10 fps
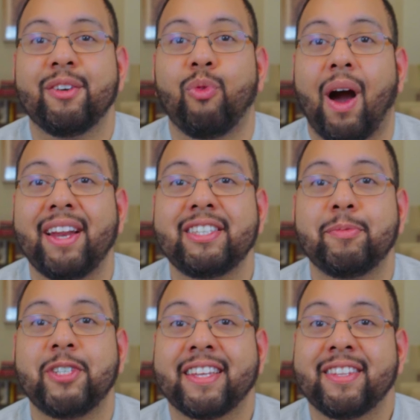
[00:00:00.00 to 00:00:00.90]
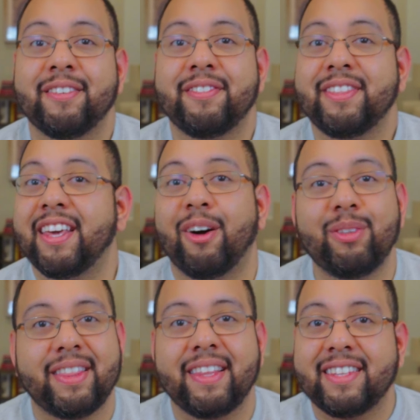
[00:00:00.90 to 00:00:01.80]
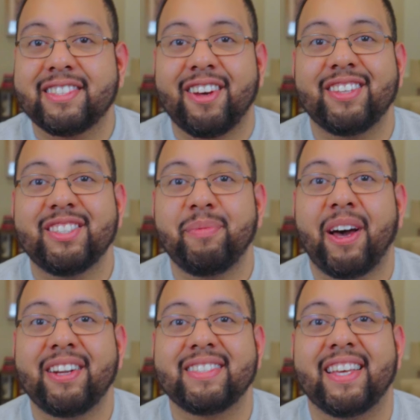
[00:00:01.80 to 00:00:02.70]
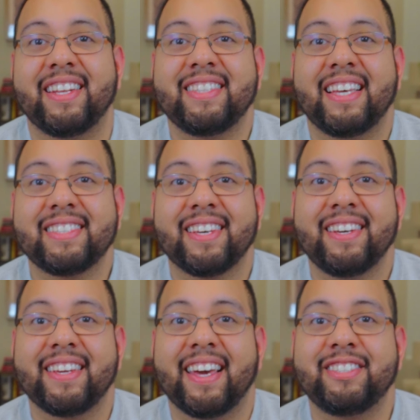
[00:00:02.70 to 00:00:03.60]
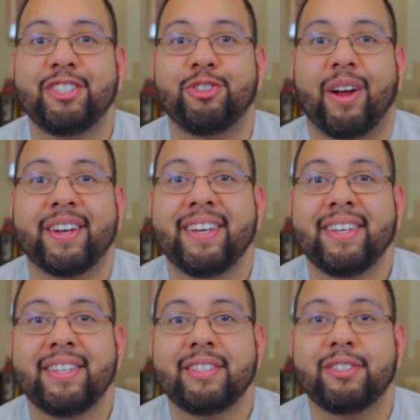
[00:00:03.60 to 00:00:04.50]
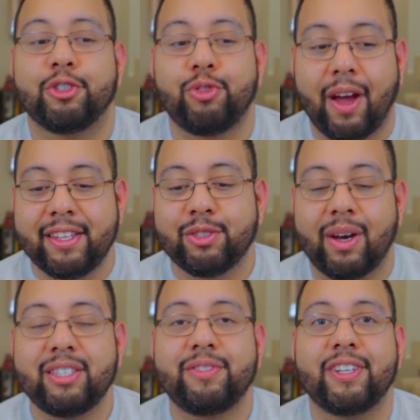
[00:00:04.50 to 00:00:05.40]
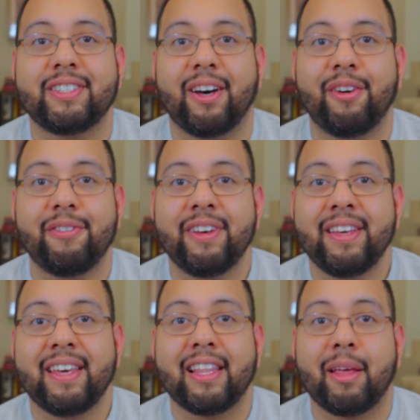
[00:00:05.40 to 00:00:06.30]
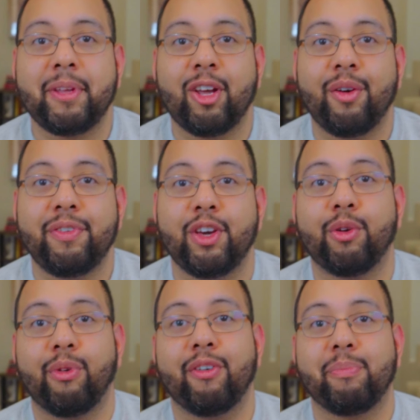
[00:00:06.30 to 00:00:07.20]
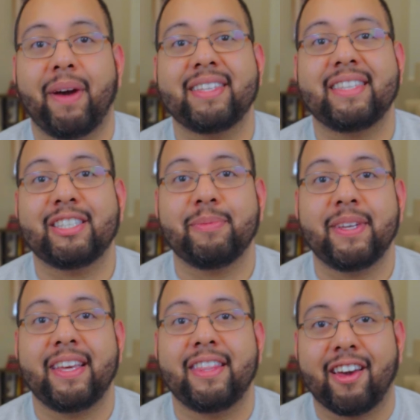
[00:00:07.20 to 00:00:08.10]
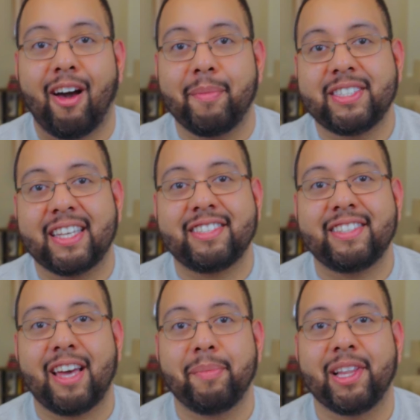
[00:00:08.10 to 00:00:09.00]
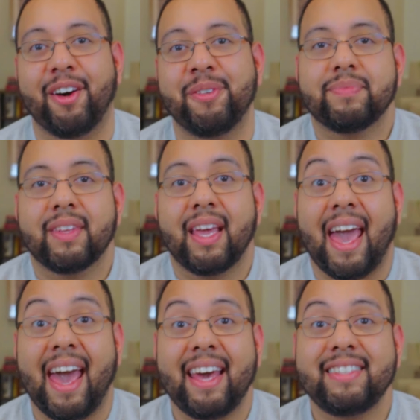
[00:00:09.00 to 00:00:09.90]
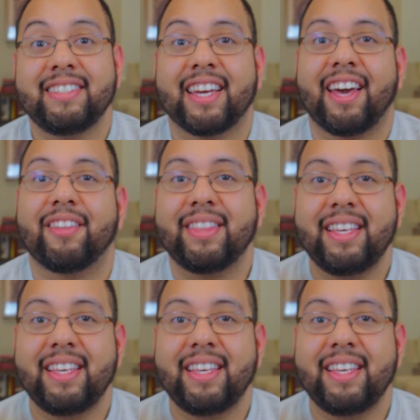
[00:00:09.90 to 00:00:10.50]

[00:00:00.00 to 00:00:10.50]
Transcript: wine is subjective. The only thing that's constant about it is that it tastes good and gets you drunk. So try these wines for yourself and let me know if you agree with my assessment in the comment section down below. And check out